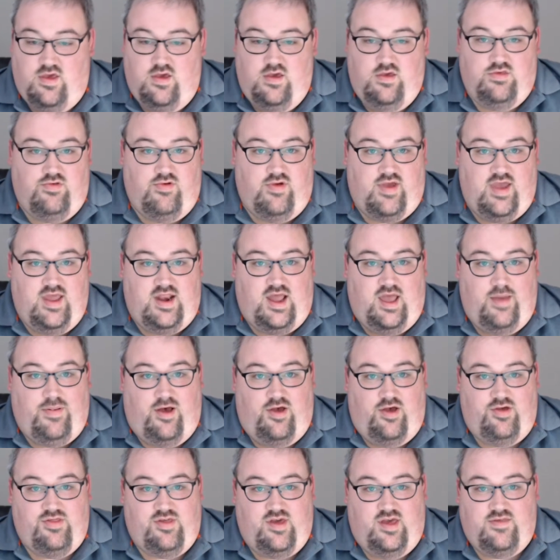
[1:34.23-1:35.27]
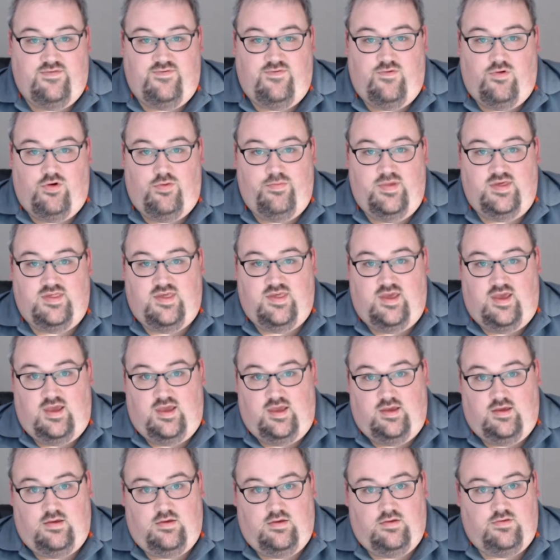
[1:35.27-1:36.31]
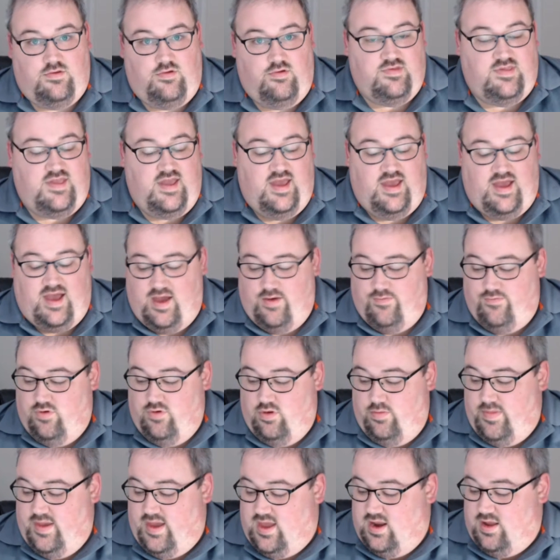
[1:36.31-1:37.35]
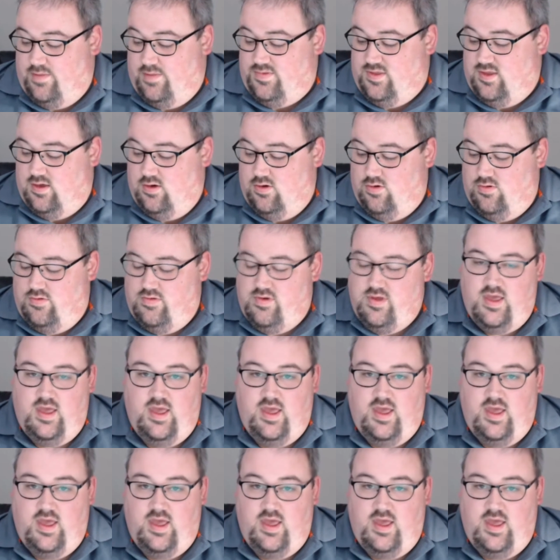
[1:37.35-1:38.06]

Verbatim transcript: So again, I apologize for missing Tuesday. I will make it up to you.